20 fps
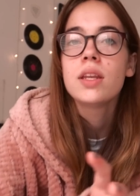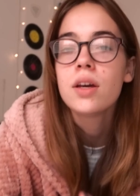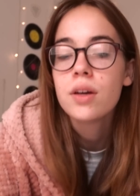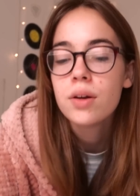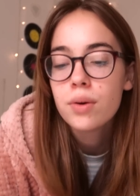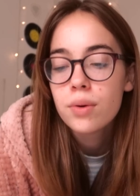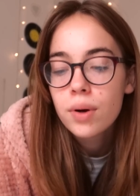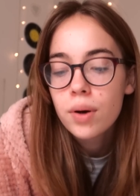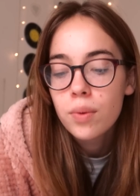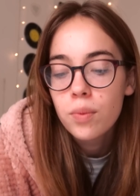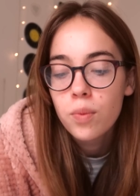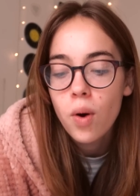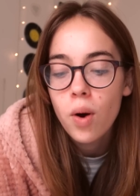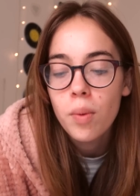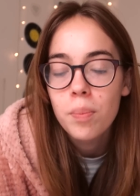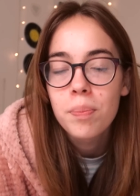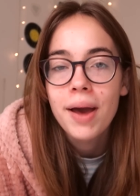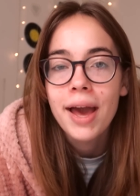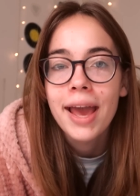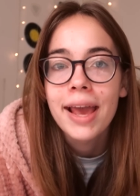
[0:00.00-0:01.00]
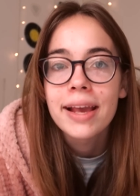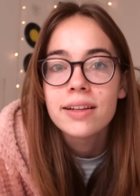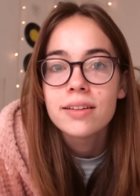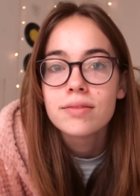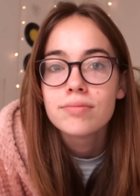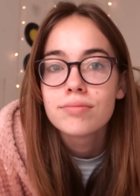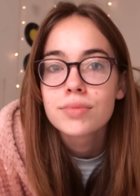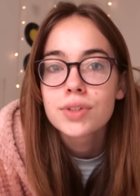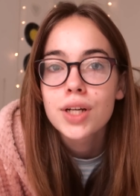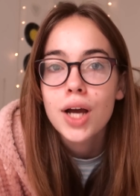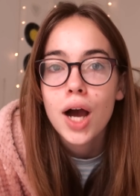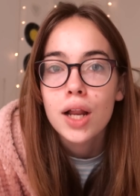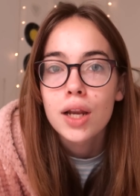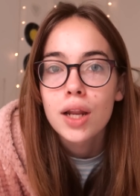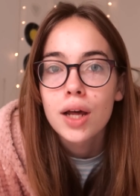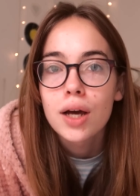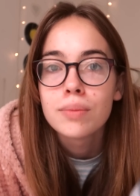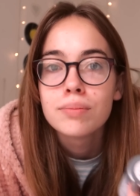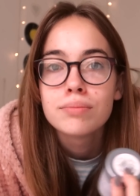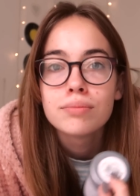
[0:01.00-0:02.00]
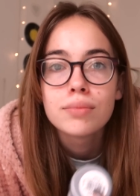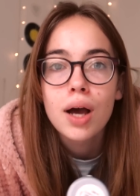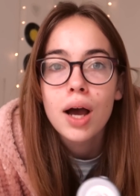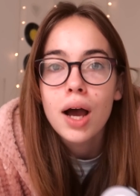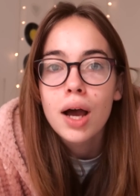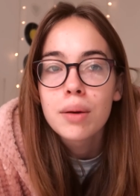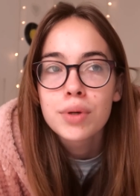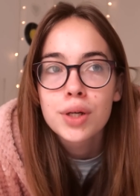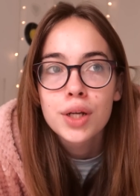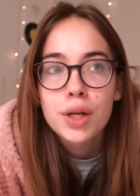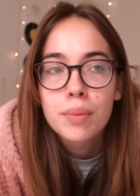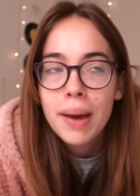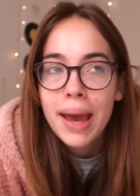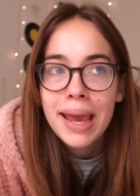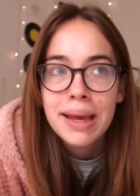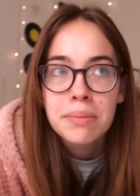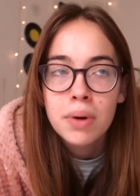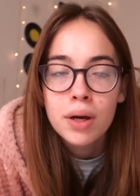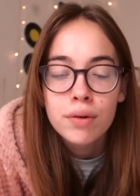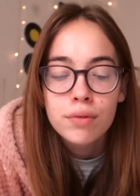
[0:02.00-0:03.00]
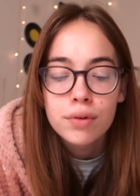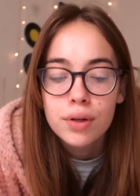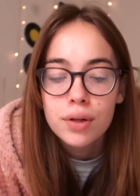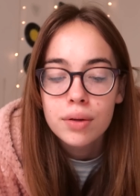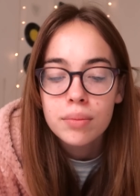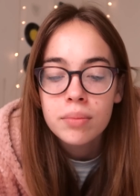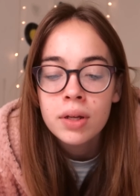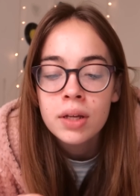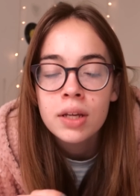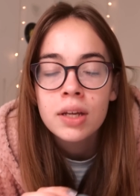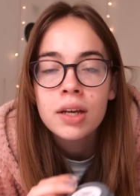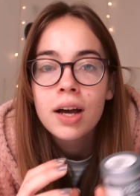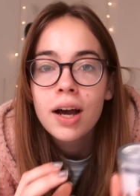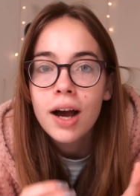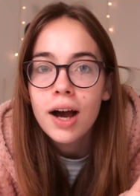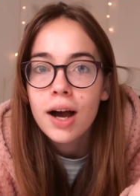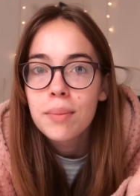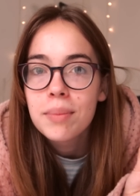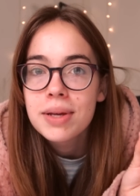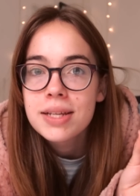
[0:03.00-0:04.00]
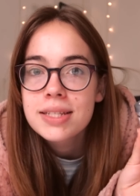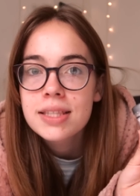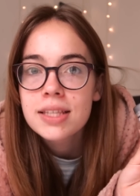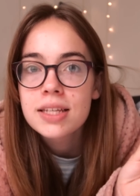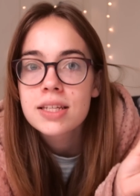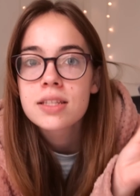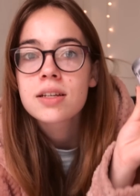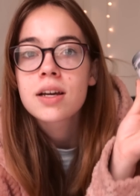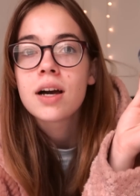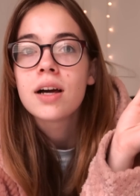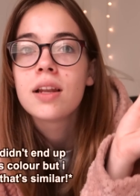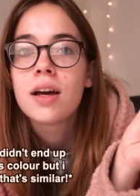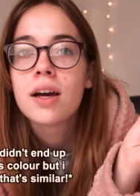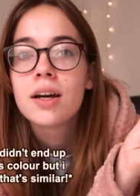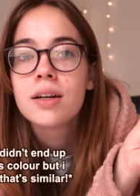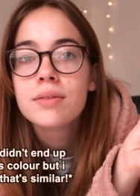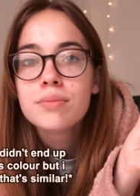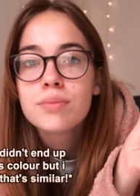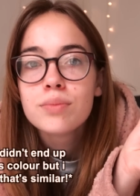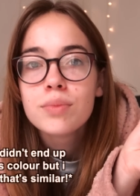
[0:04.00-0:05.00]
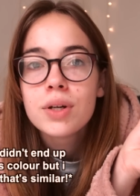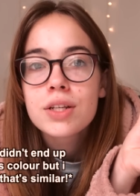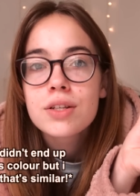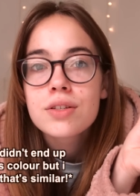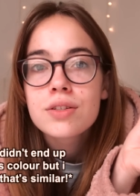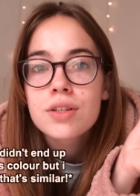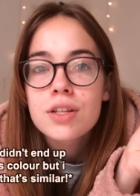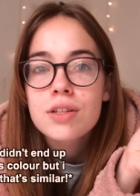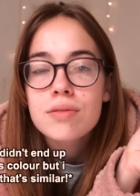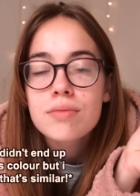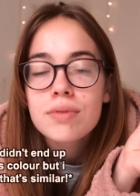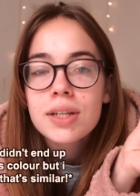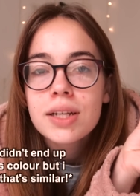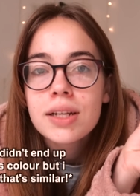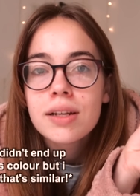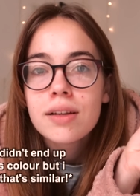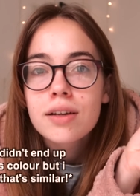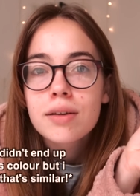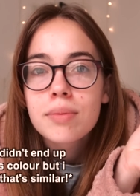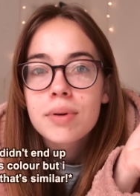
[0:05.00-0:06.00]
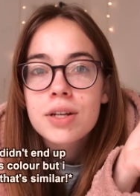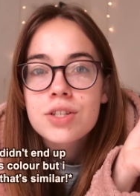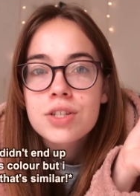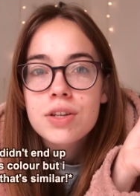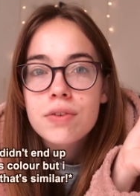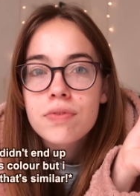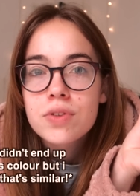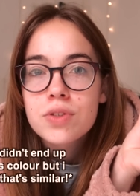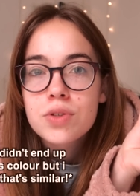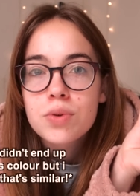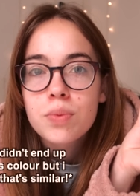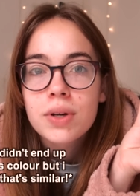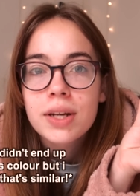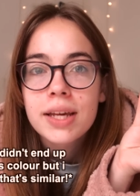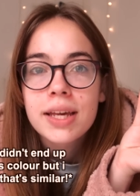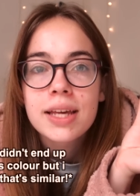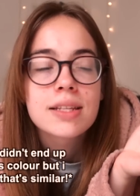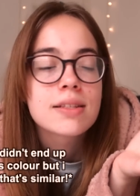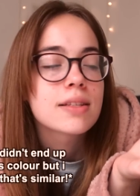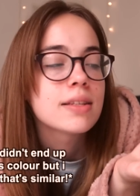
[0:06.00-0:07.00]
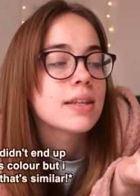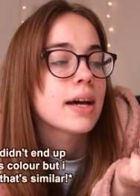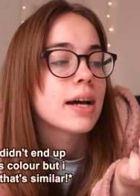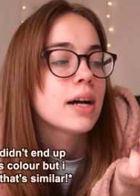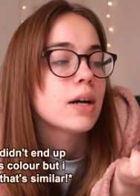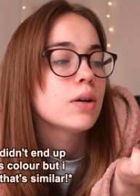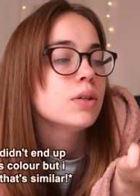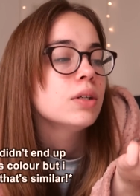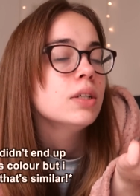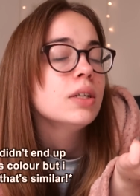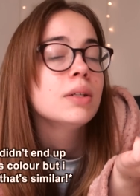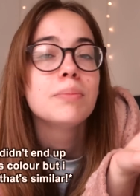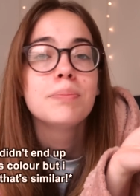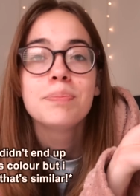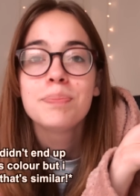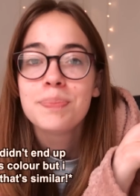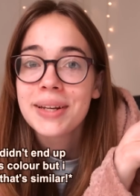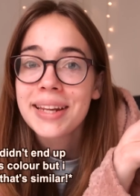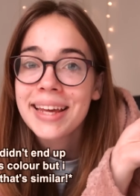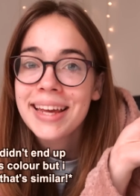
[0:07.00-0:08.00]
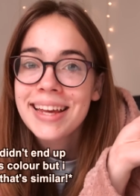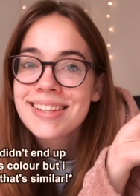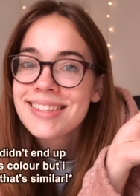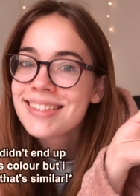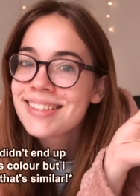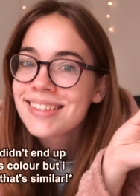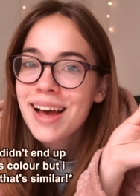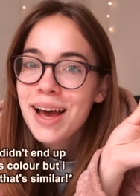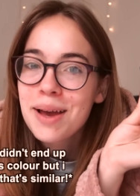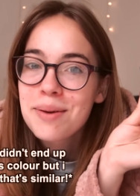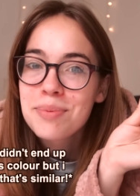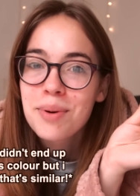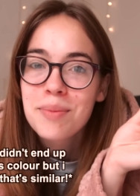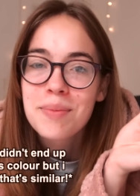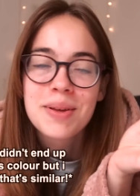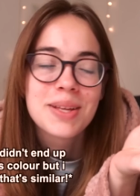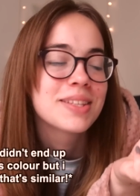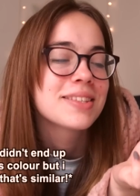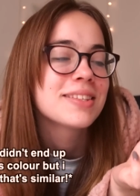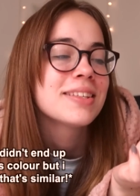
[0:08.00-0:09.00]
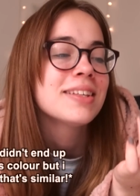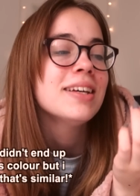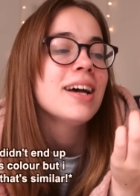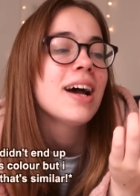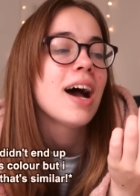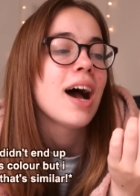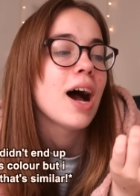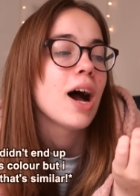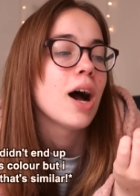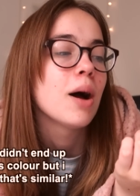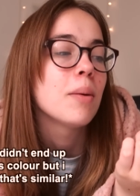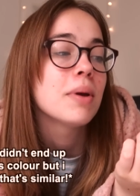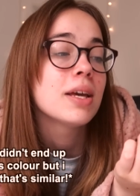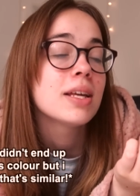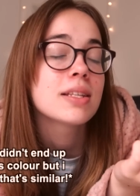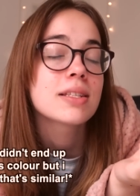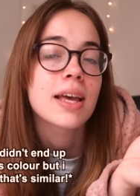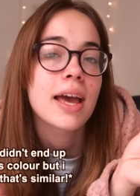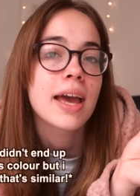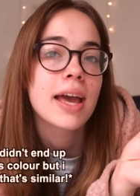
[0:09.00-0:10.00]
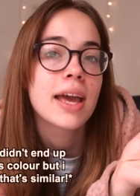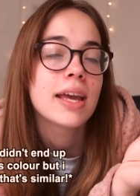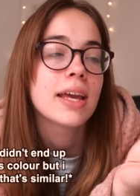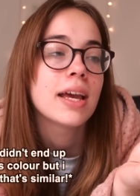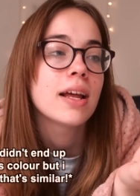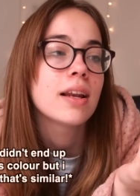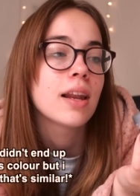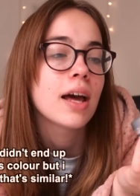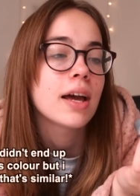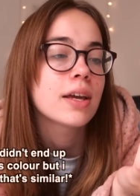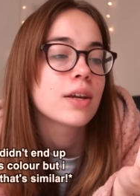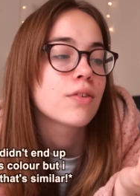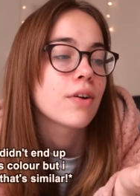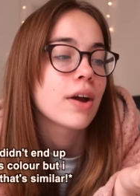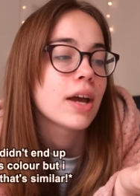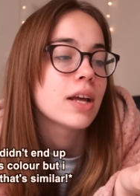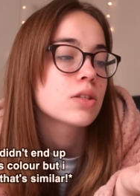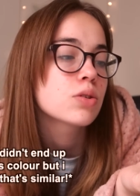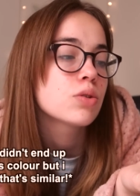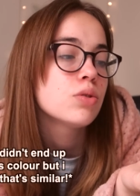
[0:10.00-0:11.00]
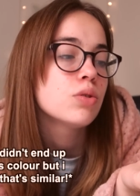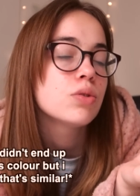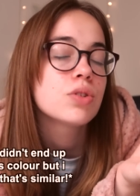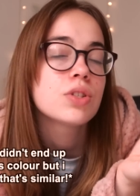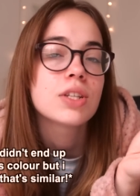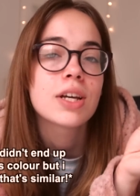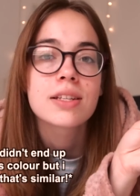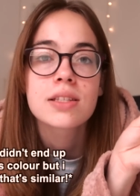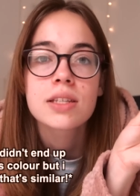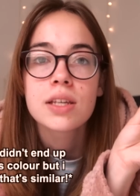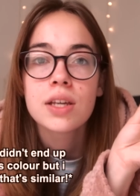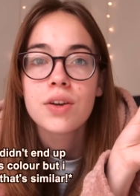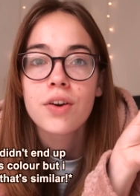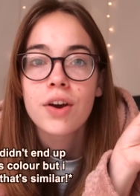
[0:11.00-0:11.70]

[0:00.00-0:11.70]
know what paint color I'm gonna paint my room. It's this color, which doesn't really look much different to what it is now. But it is, I promise. It's a light grey, it's called Dusky